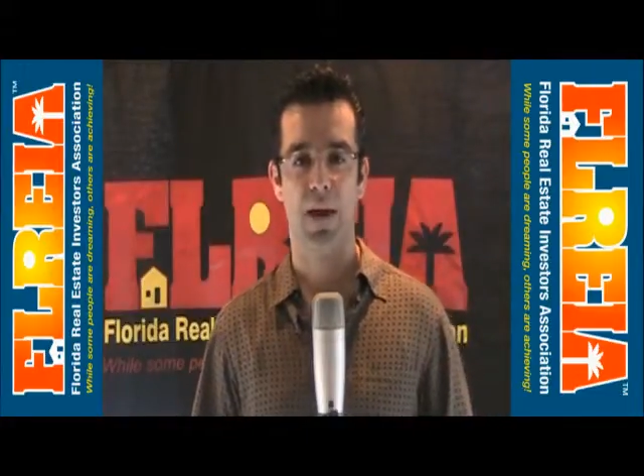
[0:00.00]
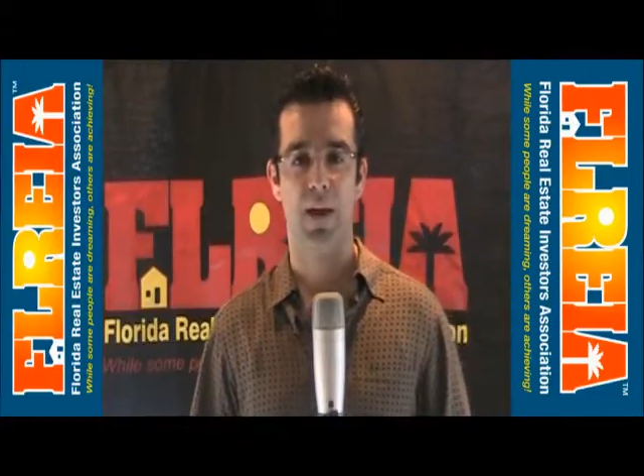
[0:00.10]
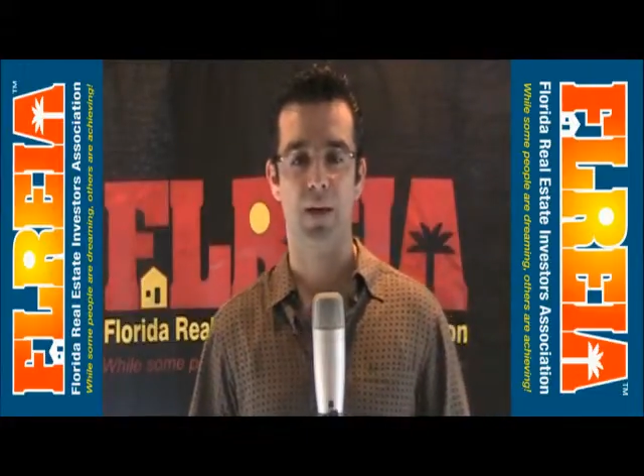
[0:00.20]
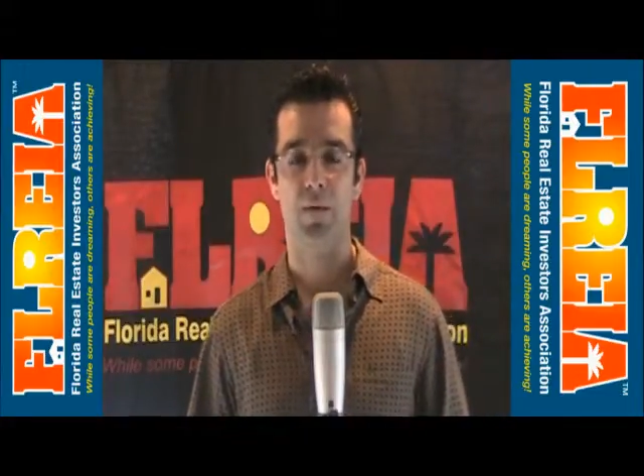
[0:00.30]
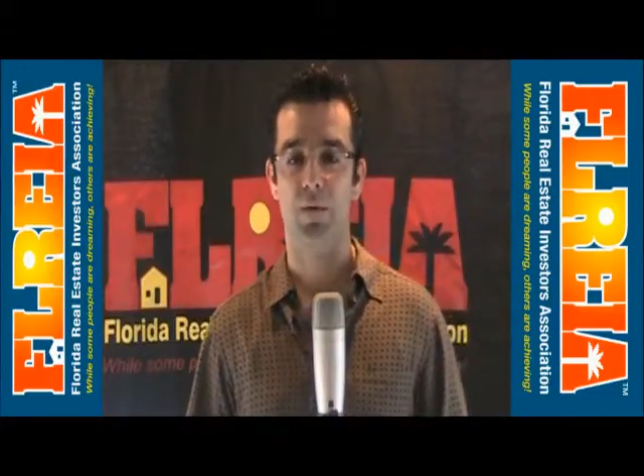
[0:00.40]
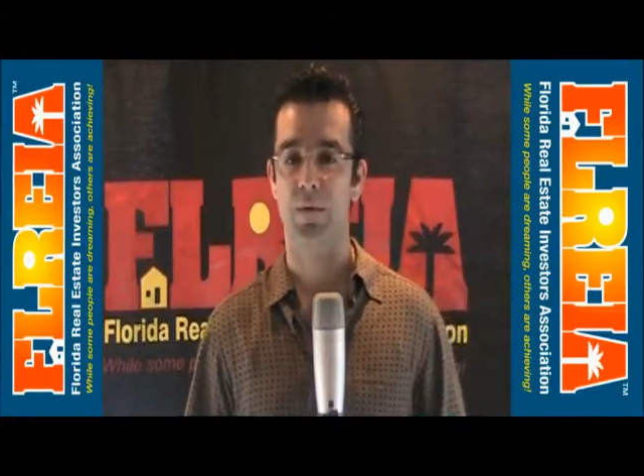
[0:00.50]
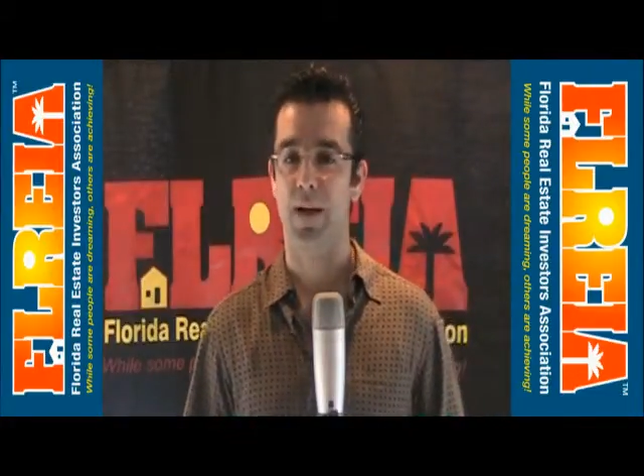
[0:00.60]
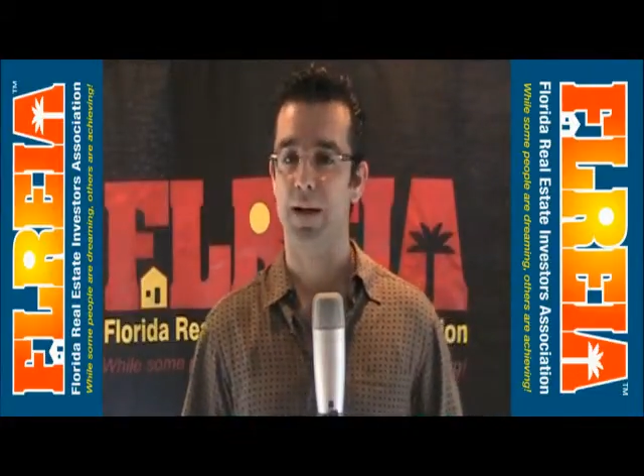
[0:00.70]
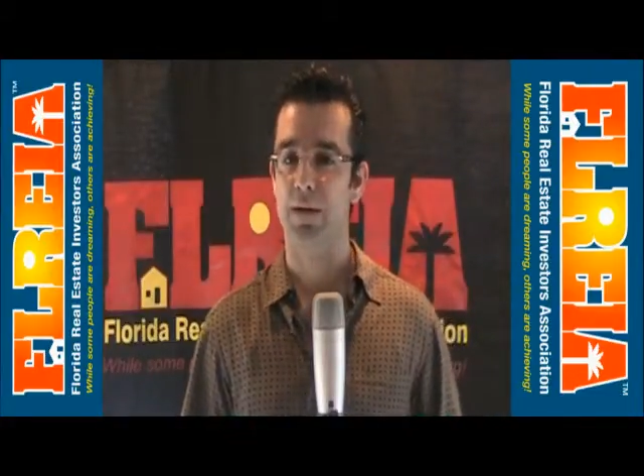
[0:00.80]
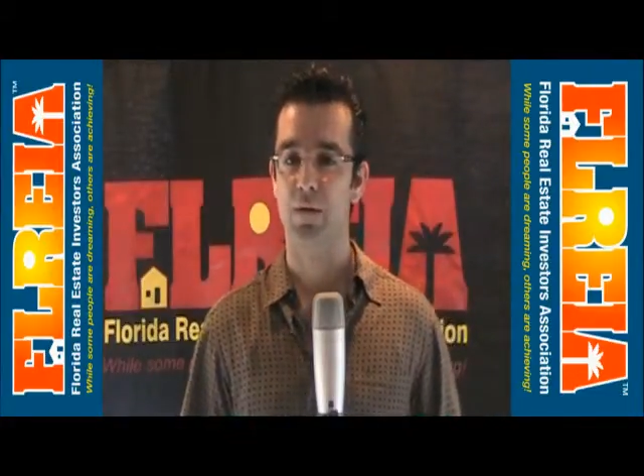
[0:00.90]
and we've
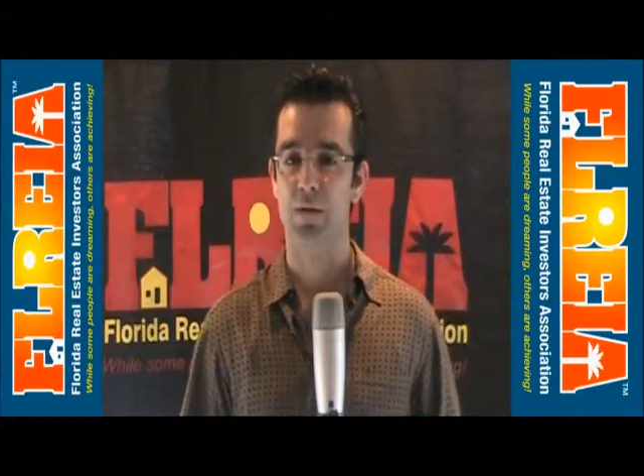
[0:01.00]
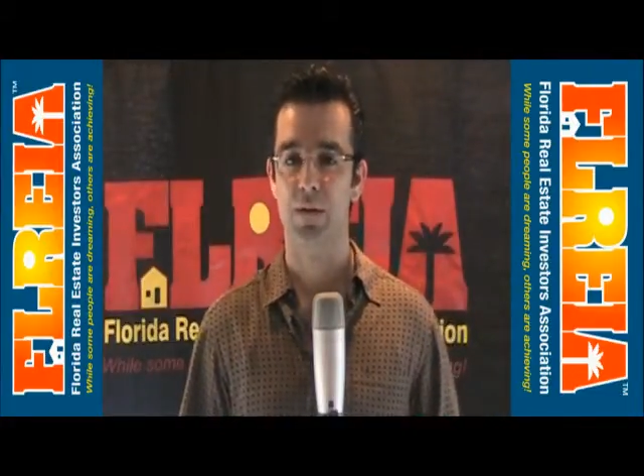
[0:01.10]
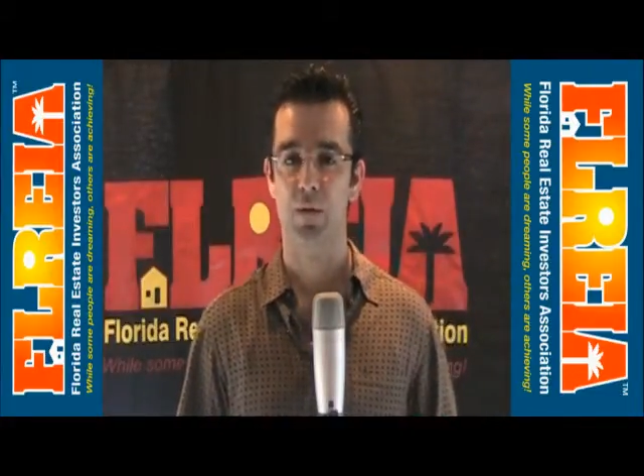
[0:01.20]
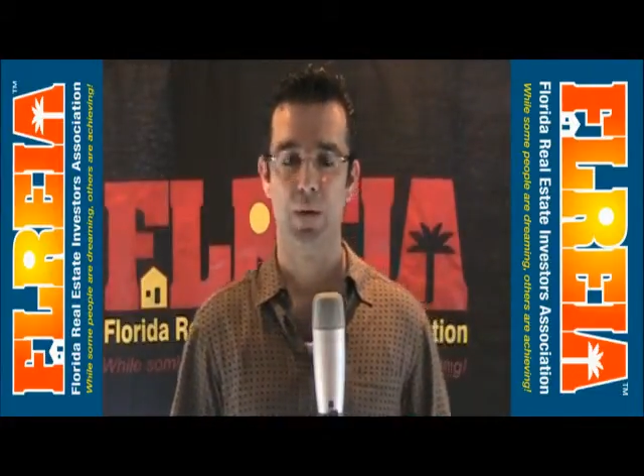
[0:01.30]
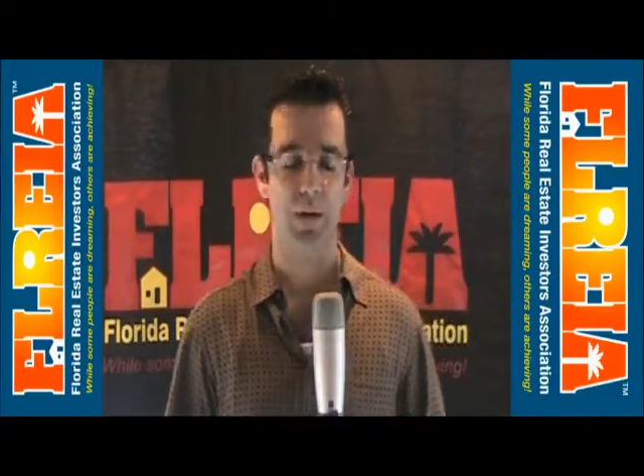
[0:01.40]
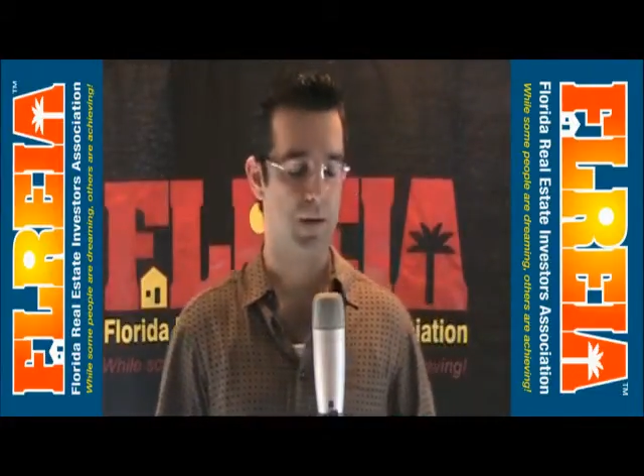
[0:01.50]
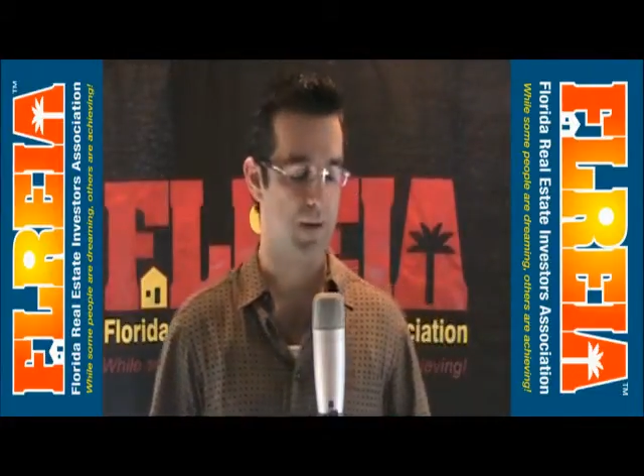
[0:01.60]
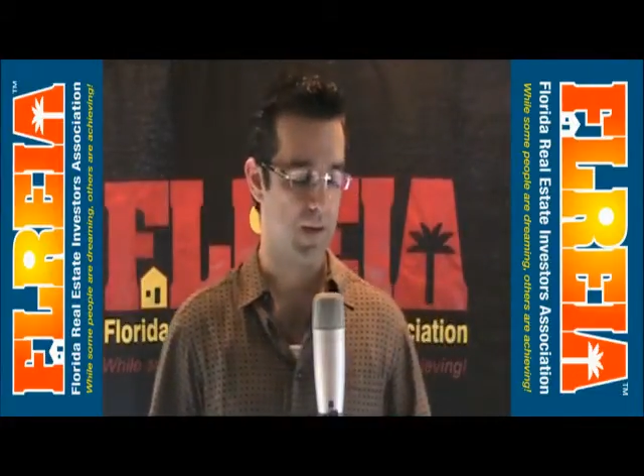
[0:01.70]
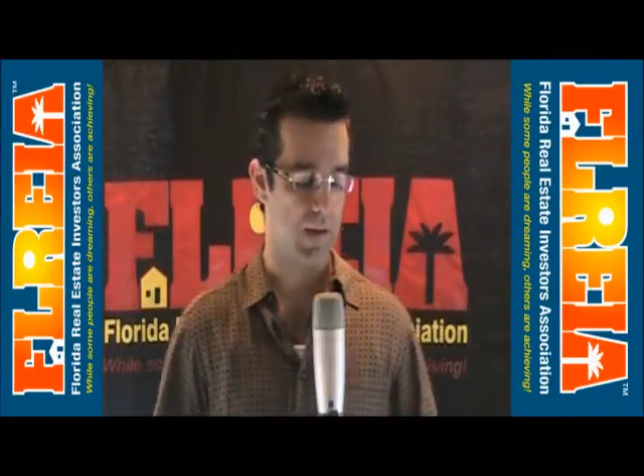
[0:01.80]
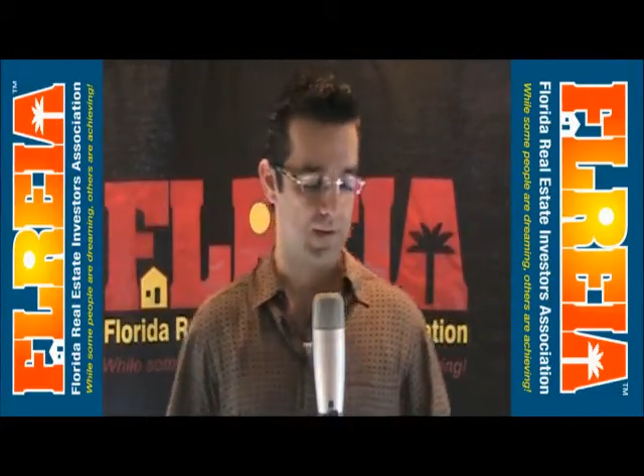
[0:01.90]
got news this week.
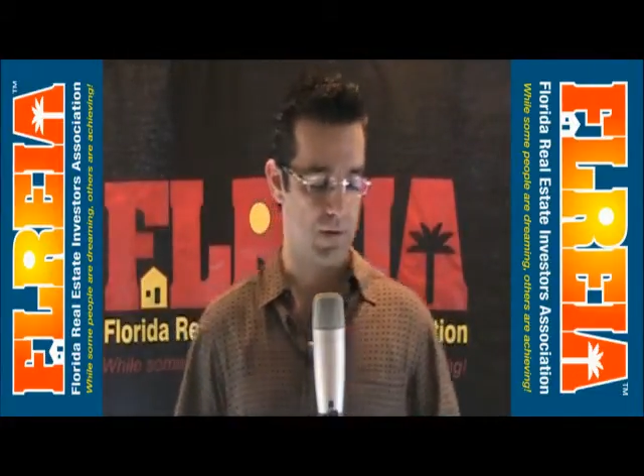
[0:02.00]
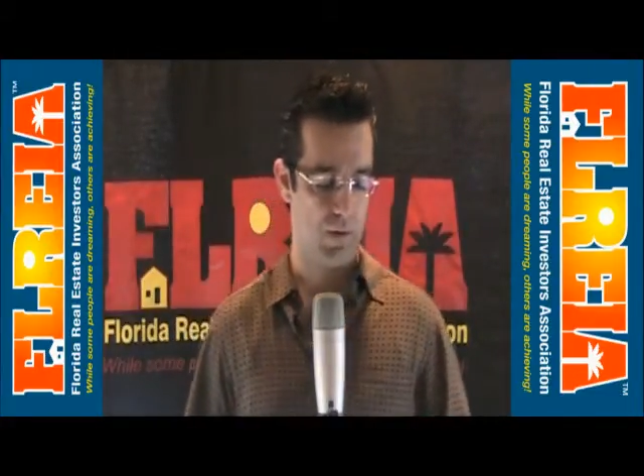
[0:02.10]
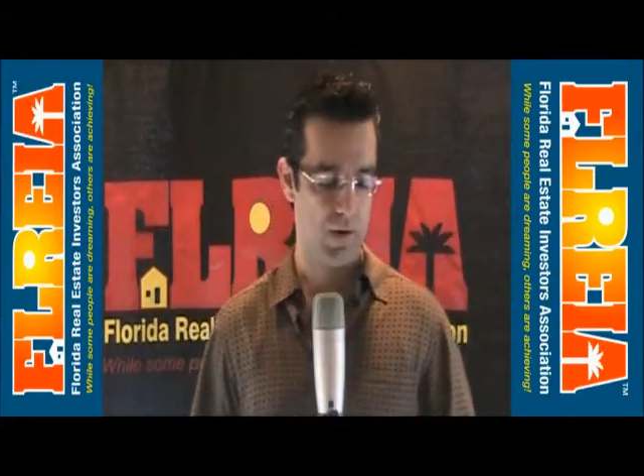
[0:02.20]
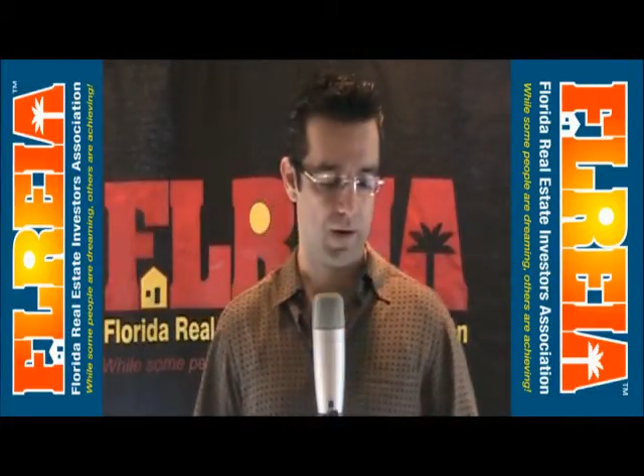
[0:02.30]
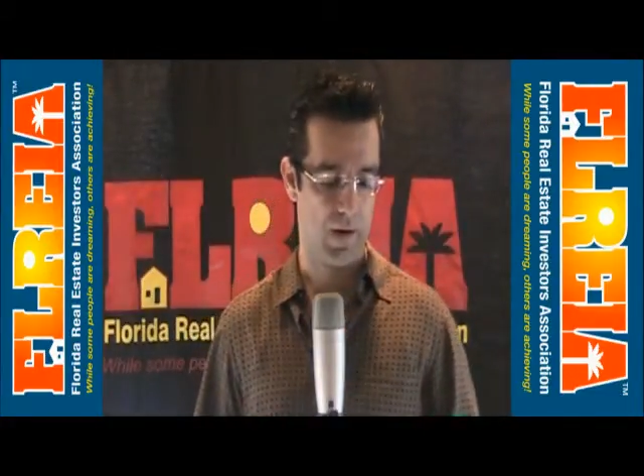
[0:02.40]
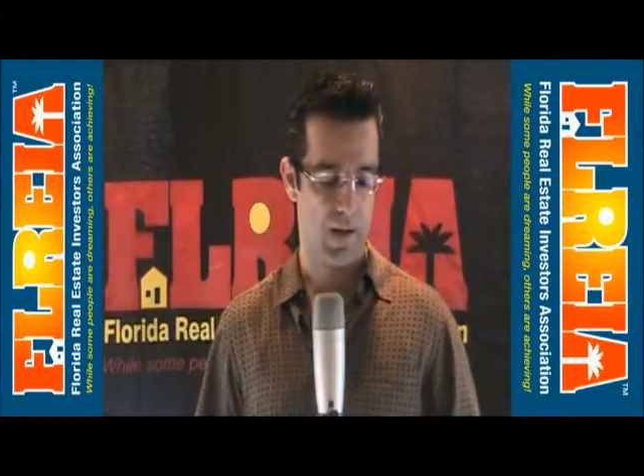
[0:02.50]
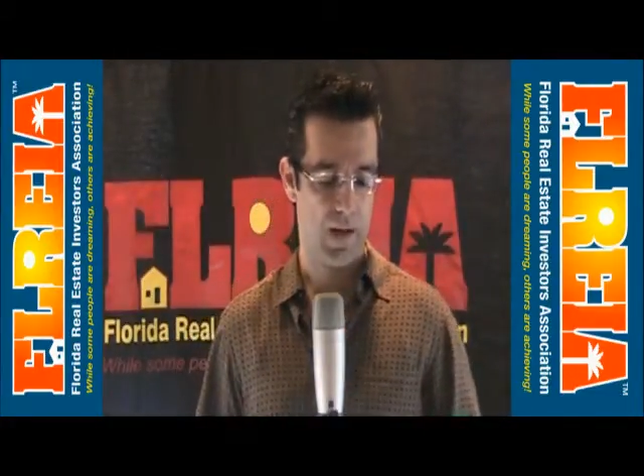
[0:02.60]
Got a lot going on.